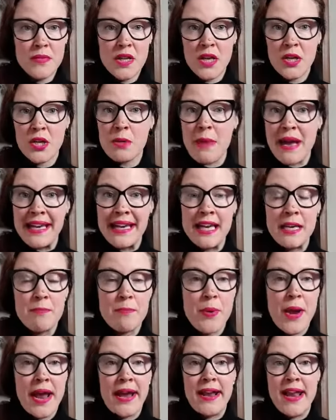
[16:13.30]
you might get
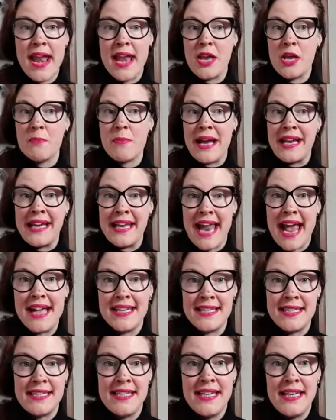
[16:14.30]
pregnant and you might get
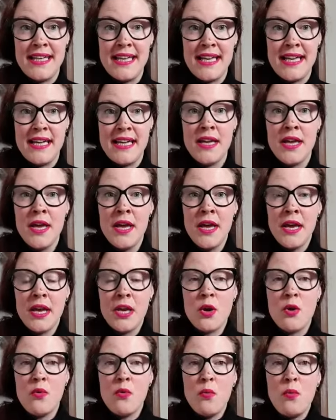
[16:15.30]
std you
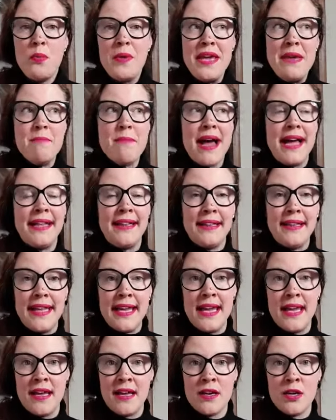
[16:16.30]
know we might
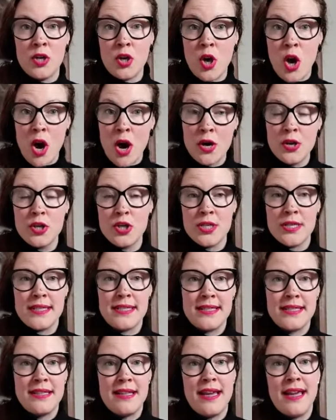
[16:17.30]
think
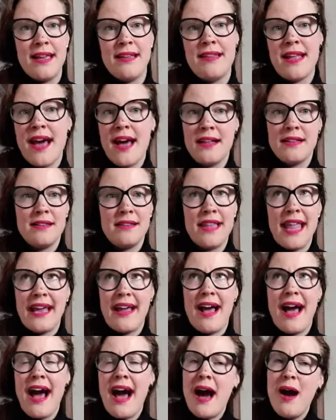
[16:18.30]
consciously that like
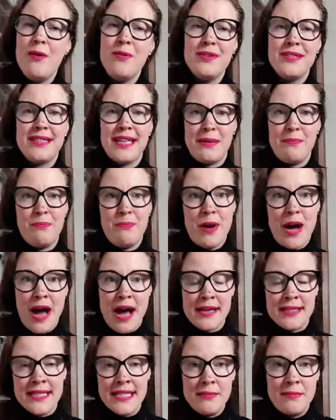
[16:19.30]
how is that
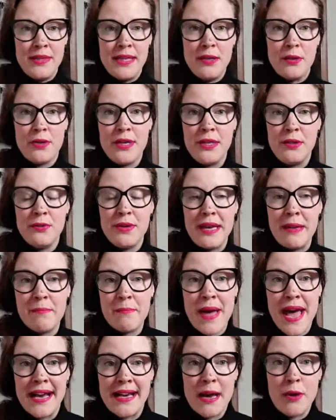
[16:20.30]
possibly going to
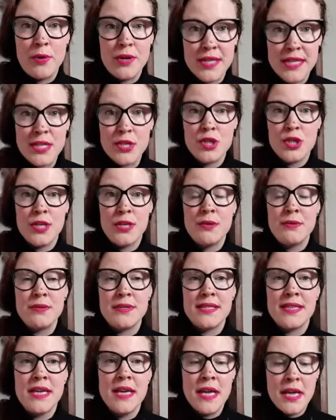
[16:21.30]
impact our tissues